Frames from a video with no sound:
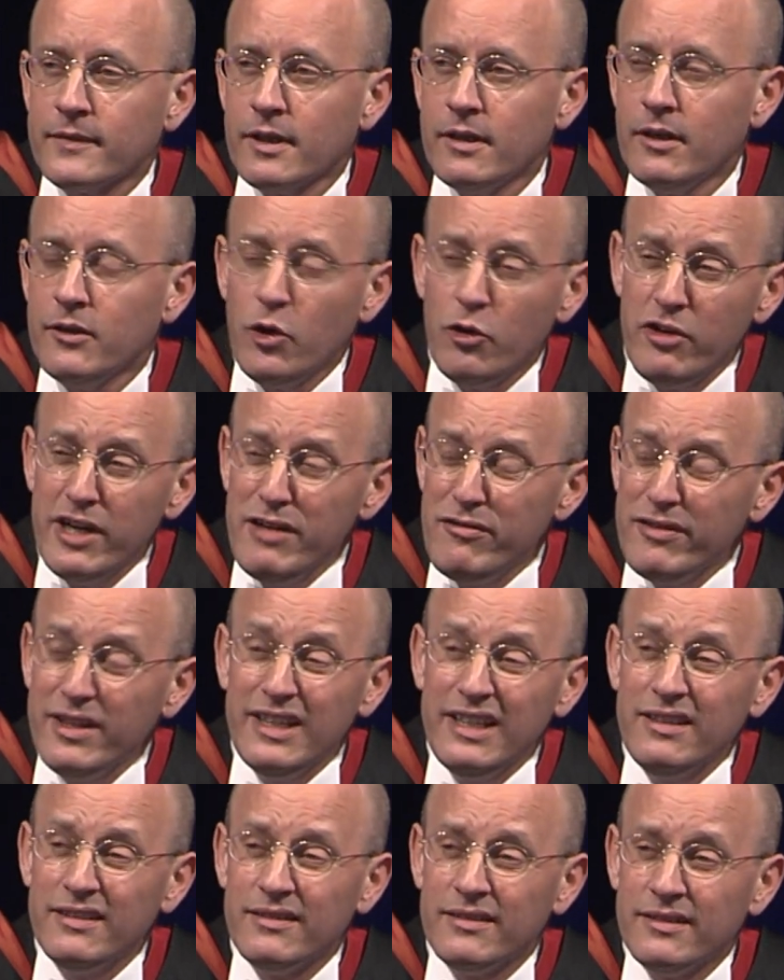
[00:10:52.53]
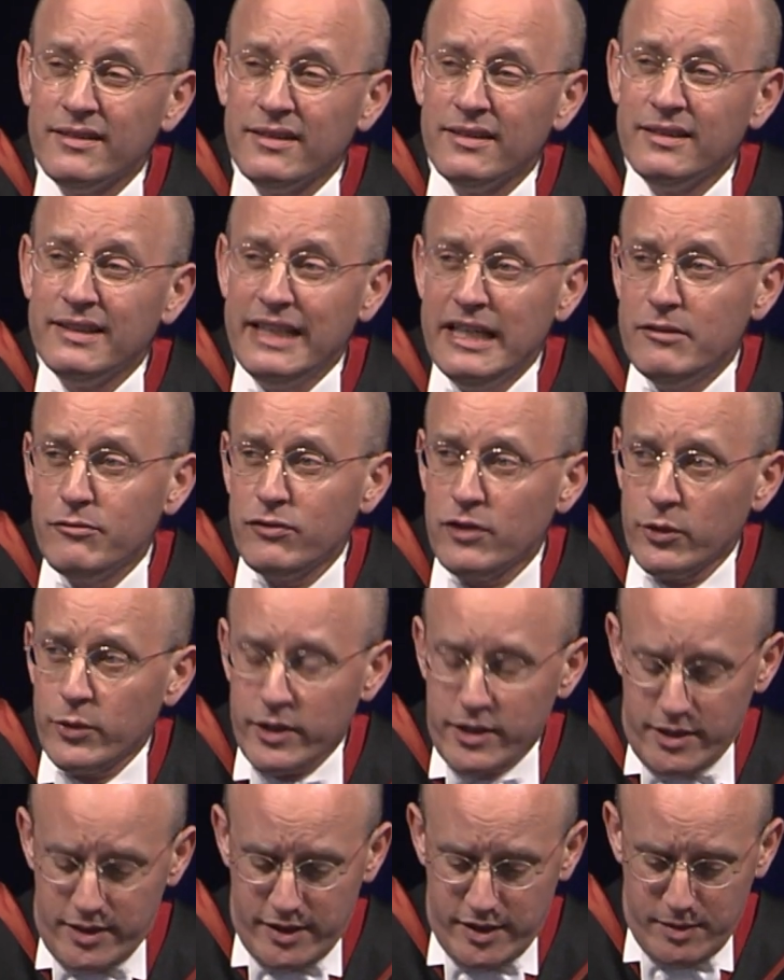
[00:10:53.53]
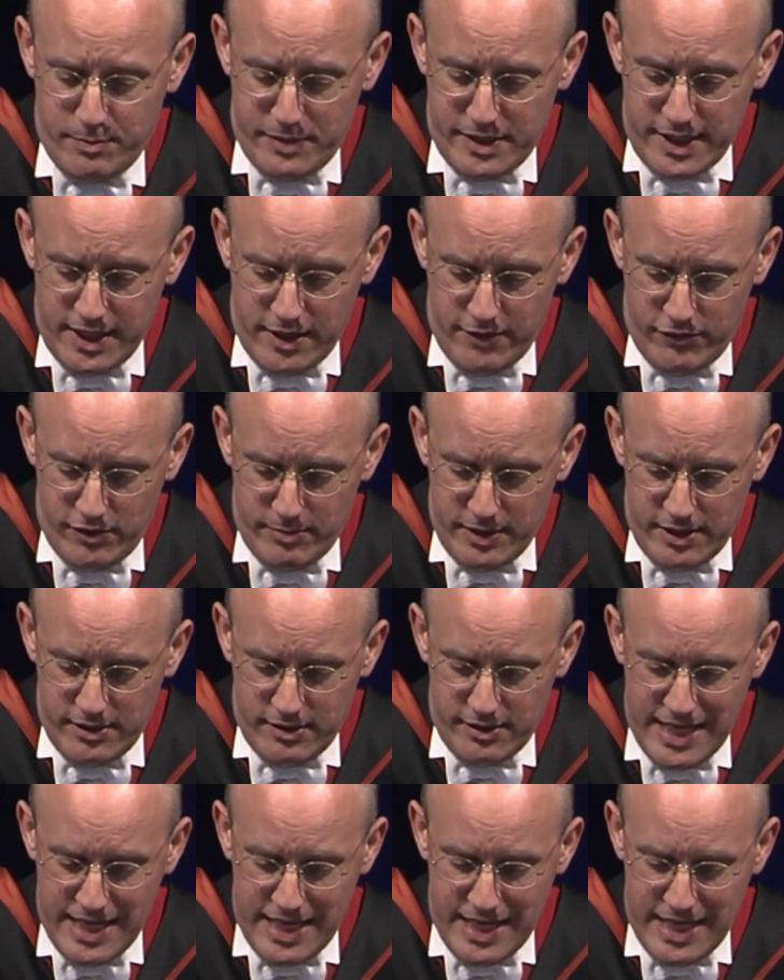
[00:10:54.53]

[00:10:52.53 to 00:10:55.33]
nor even influenced by government,